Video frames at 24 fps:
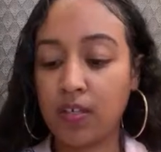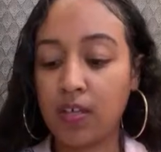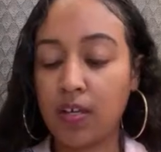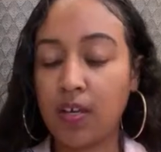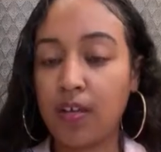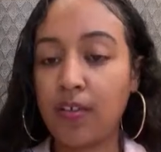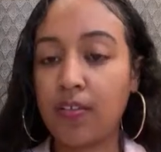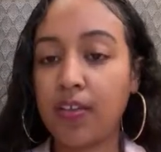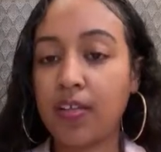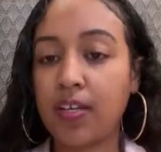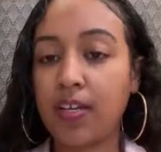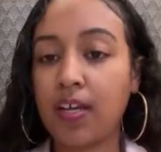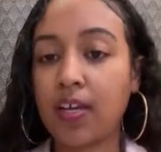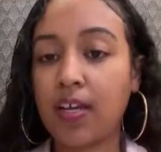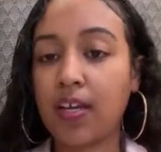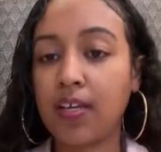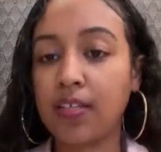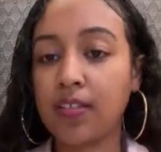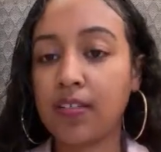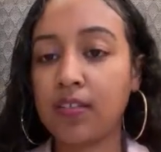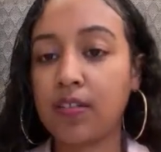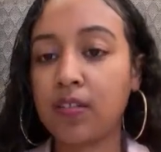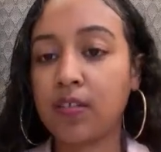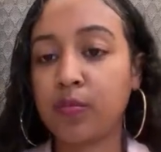And then I got
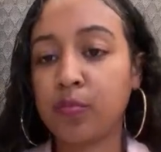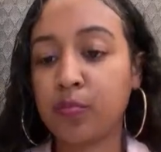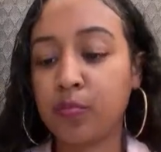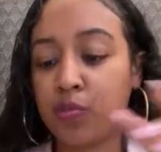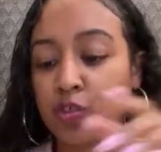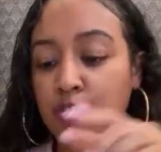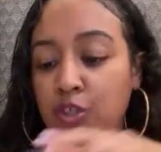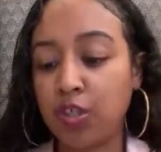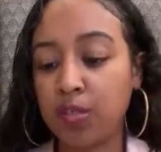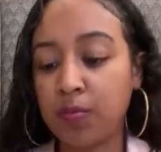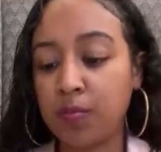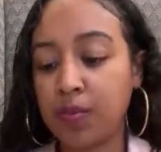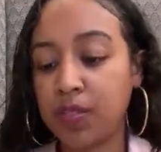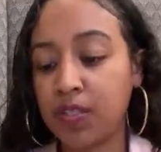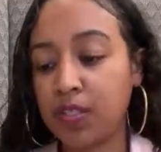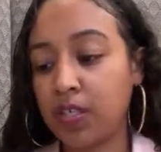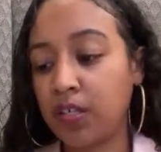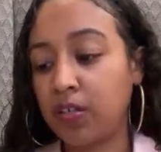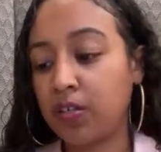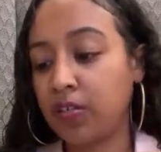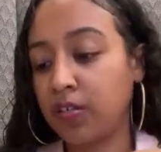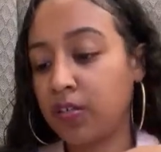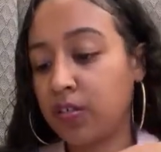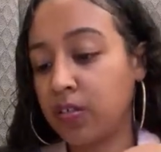some chips
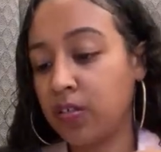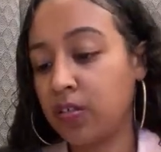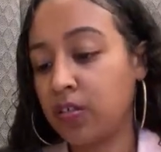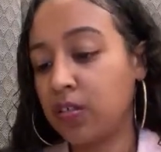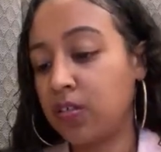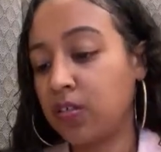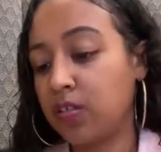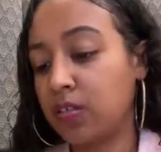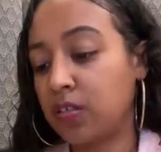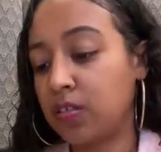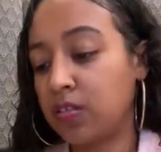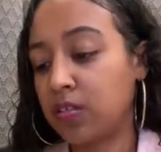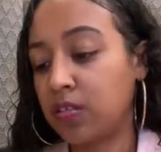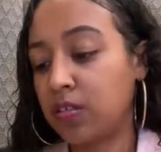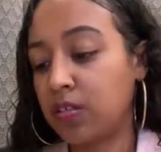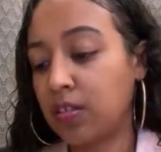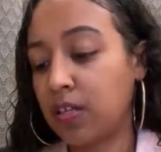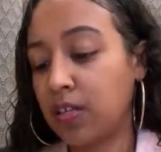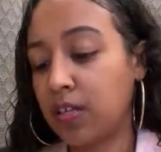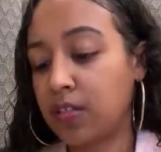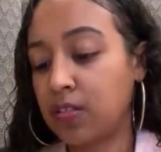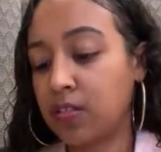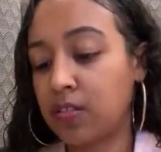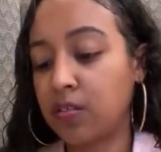here. These are
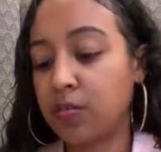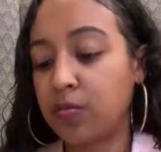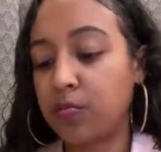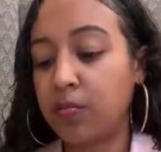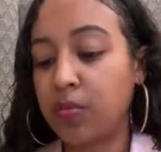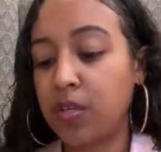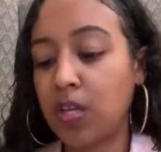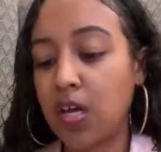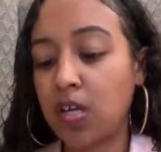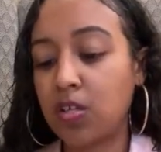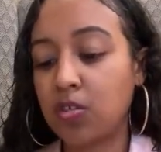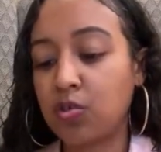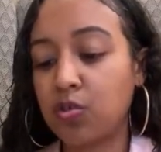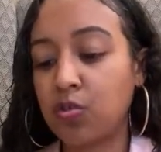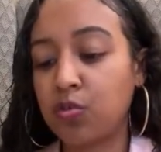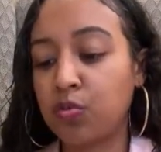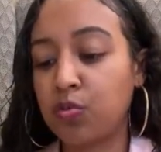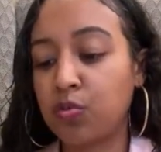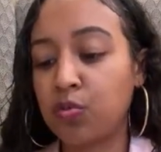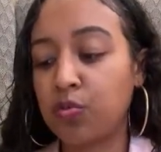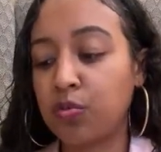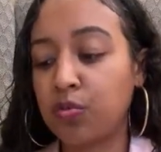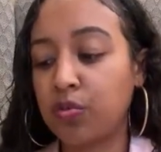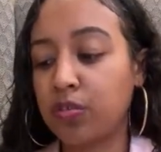like some nacho
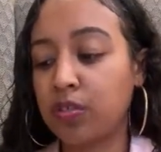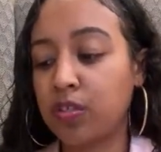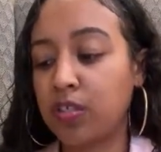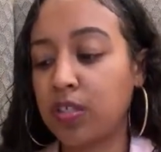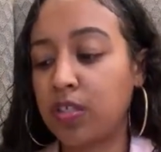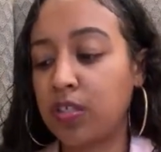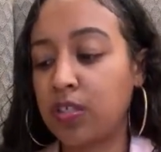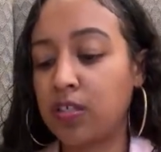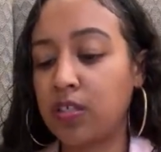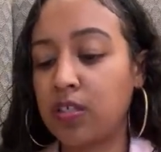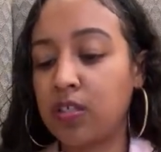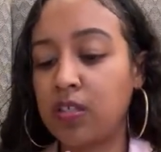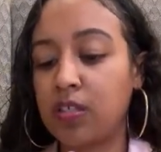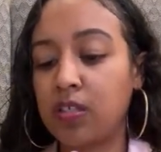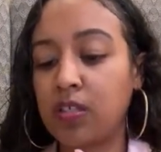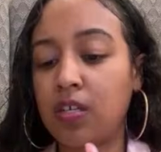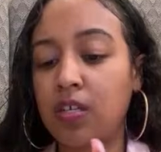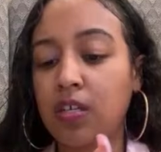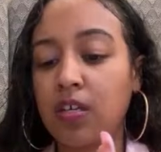tortillas.